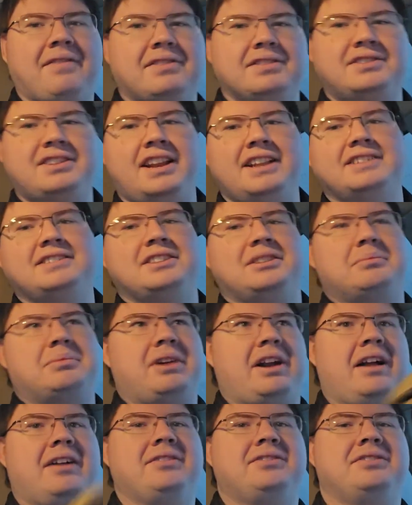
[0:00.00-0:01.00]
the settings of the
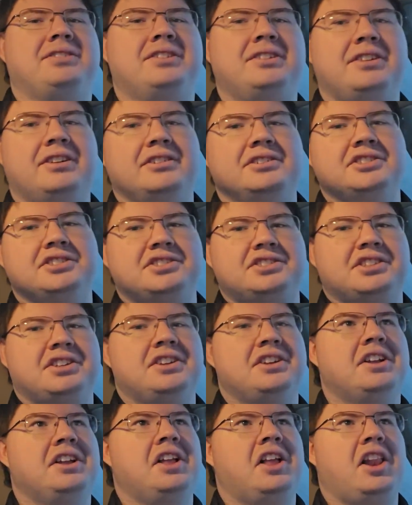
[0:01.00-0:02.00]
browser are just
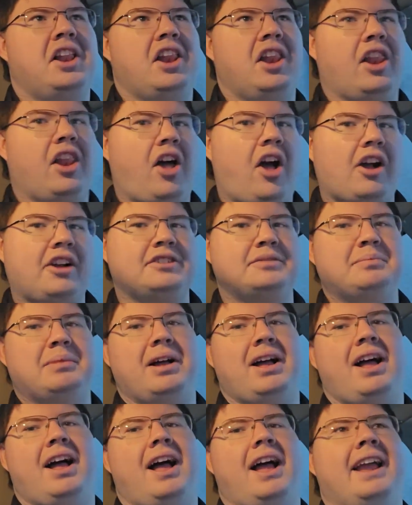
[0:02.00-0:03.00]
locked
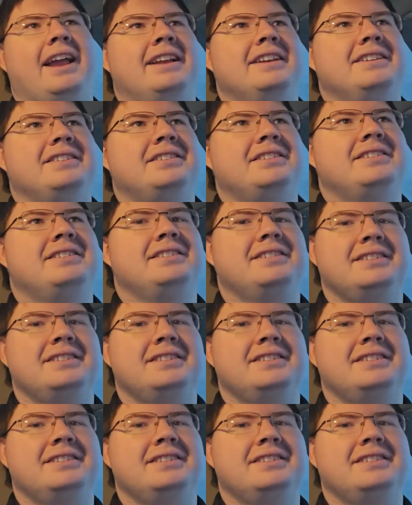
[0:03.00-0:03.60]
behind